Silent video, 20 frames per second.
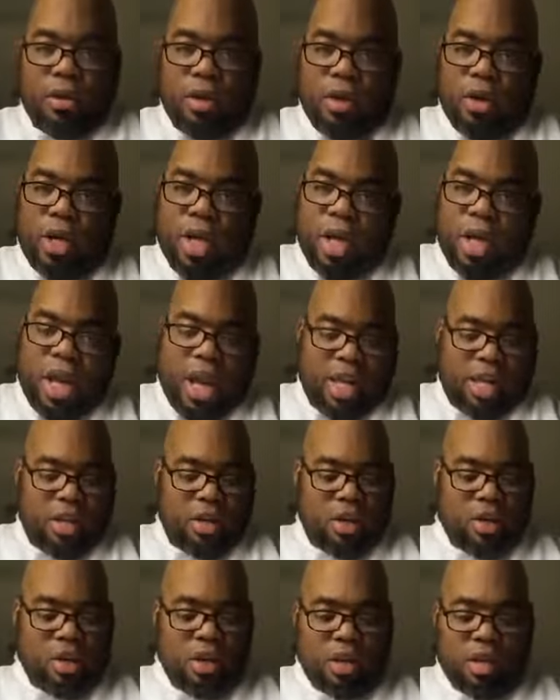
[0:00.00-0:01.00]
Okay, like
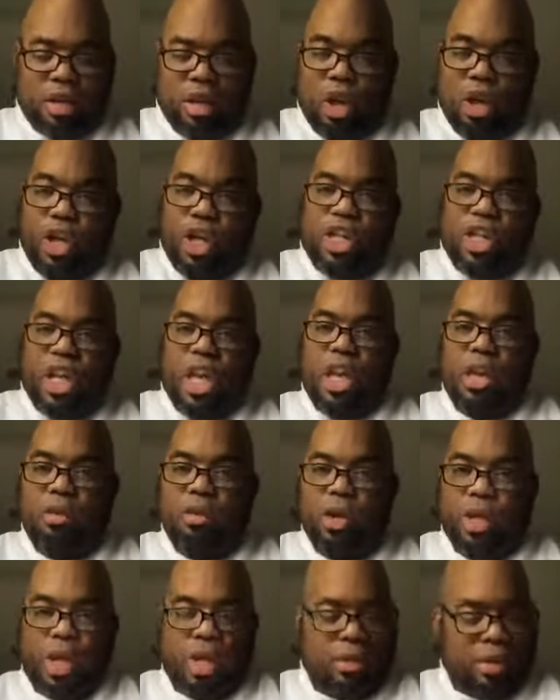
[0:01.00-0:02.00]
you're on the
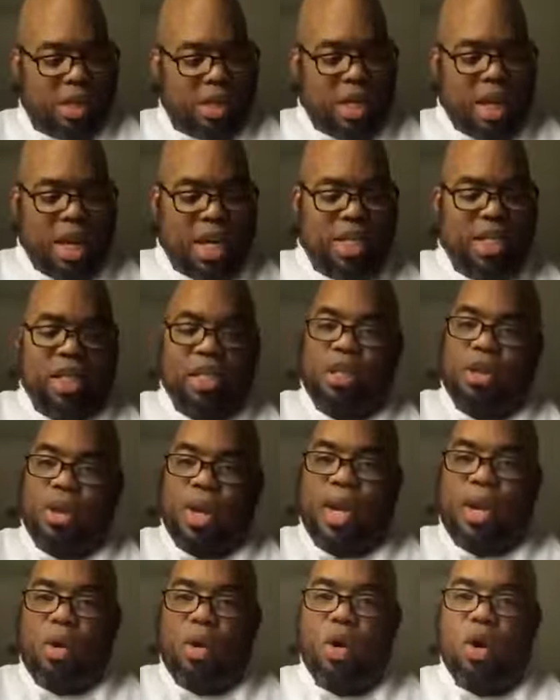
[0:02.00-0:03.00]
table getting a massage and you throw
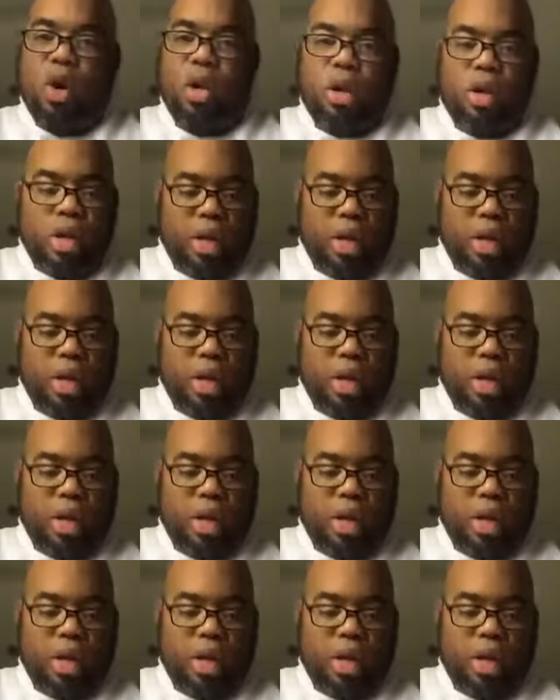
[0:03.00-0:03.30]
that oil